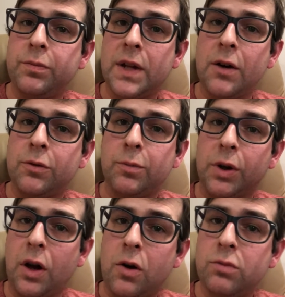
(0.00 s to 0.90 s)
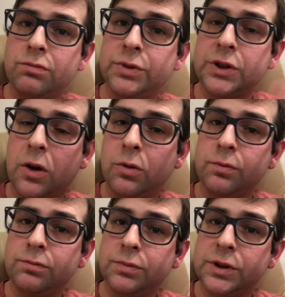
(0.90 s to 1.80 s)
down below. So
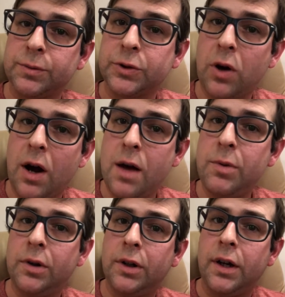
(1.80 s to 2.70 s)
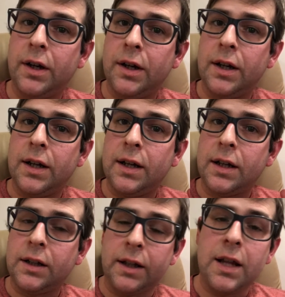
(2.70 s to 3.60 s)
subscribe,
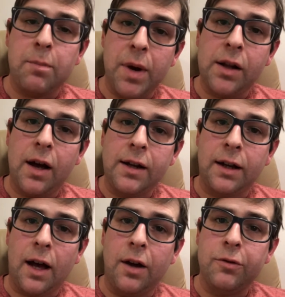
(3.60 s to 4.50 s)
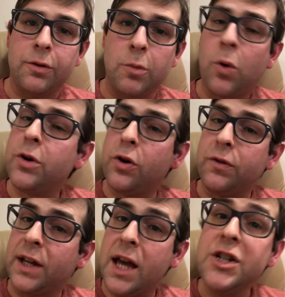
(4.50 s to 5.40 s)
click that bell icon for more
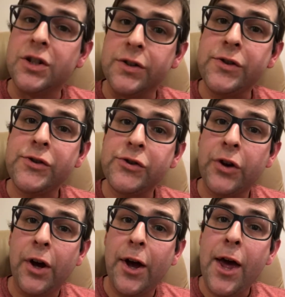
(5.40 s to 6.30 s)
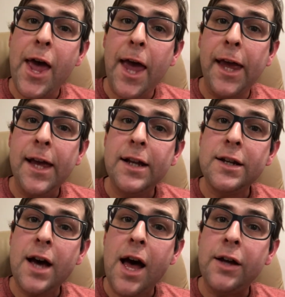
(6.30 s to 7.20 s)
notifications, and
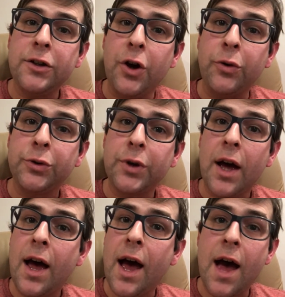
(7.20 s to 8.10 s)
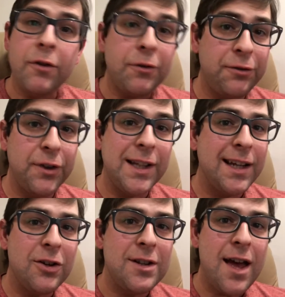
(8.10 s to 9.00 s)
have a Philly
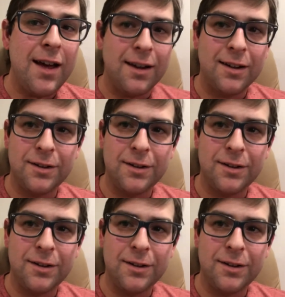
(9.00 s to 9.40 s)
good day.